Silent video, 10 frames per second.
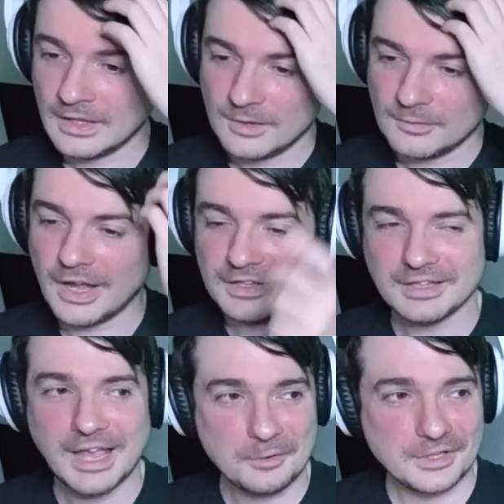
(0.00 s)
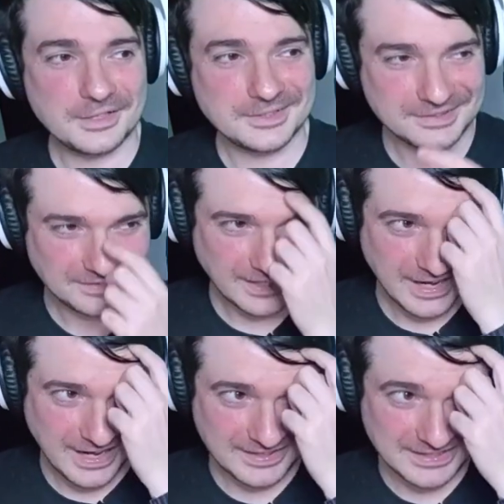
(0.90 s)
Right? I know this. Drinks or
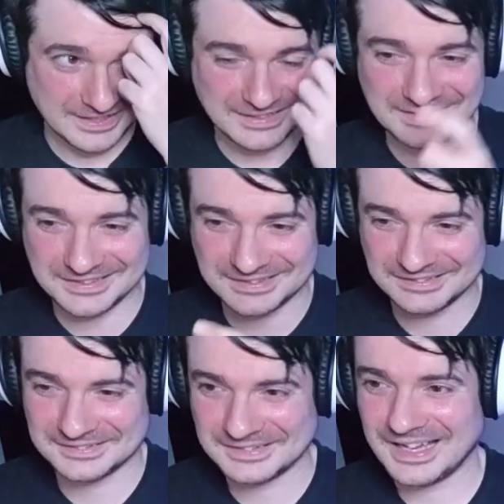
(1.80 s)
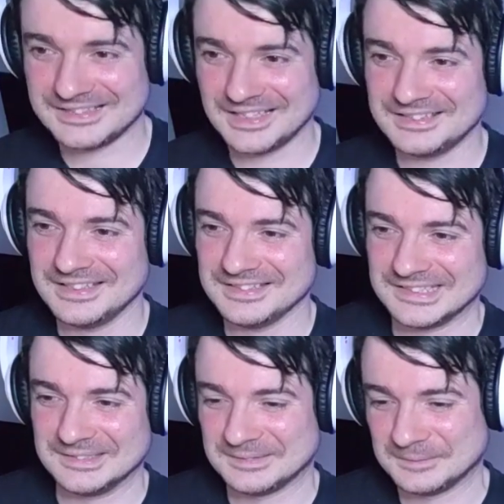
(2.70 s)
food I said this. The
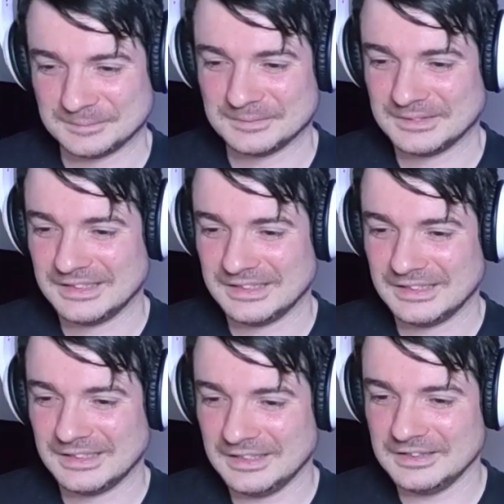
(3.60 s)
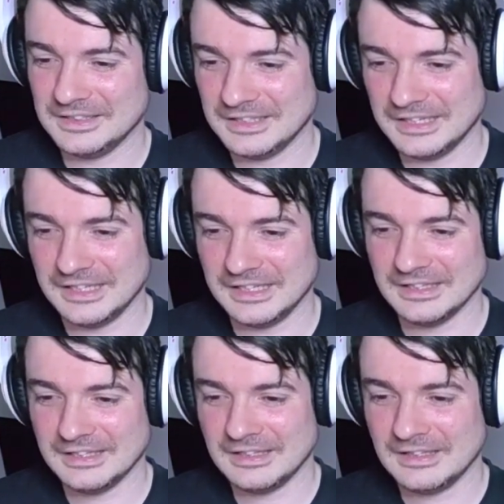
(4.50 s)
maid will say, "Moi, moi,
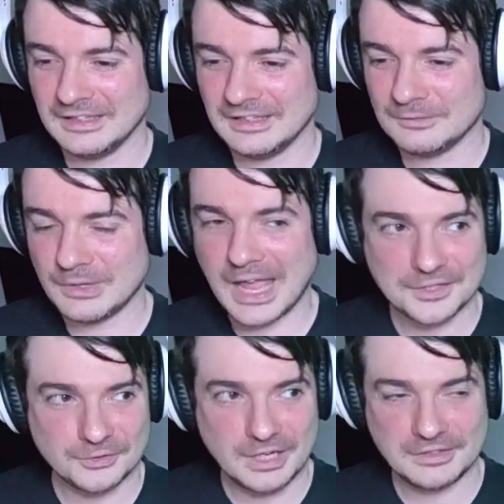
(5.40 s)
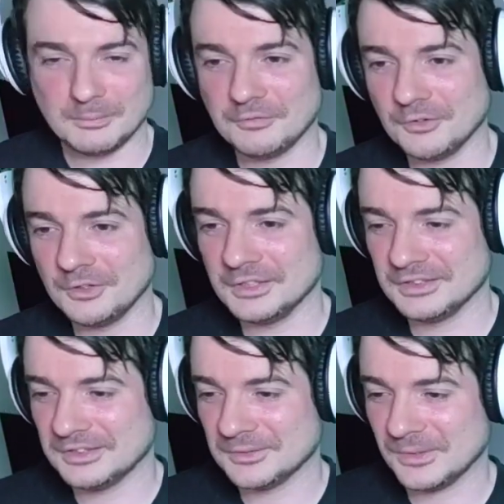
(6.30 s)
kyun," while making a
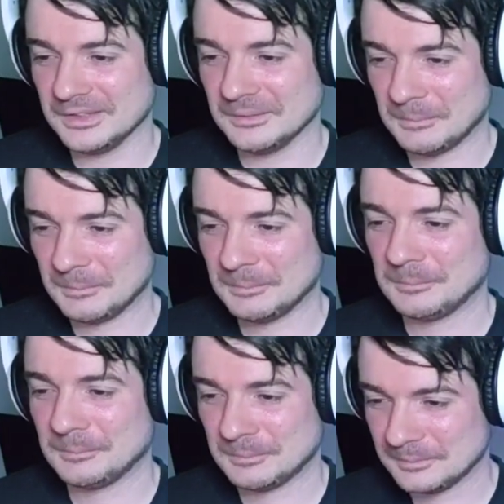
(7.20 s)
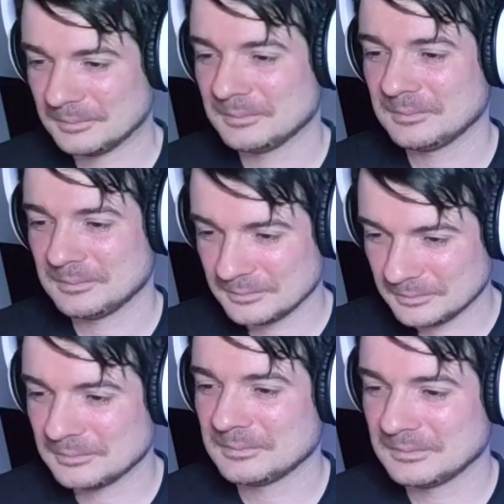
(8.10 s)
heart symbol with both hands
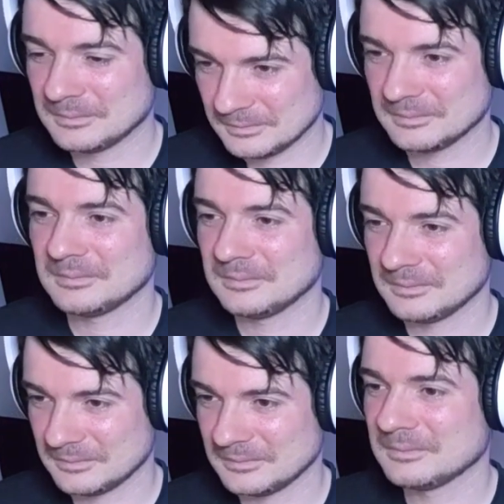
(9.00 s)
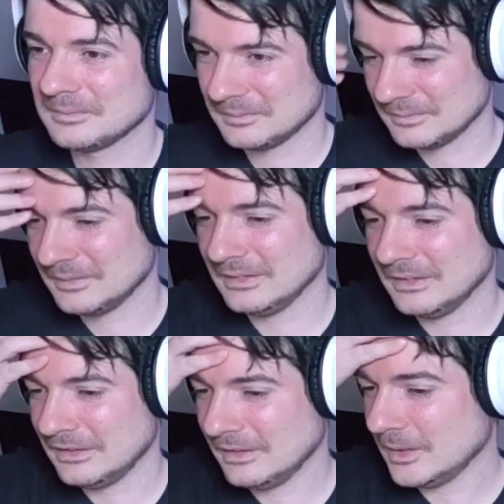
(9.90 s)
to cast a spell over your
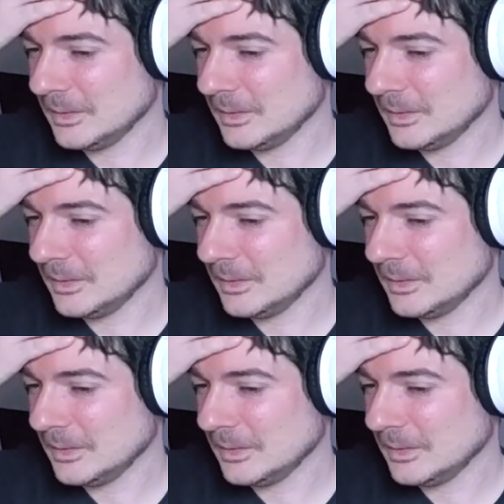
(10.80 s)
food and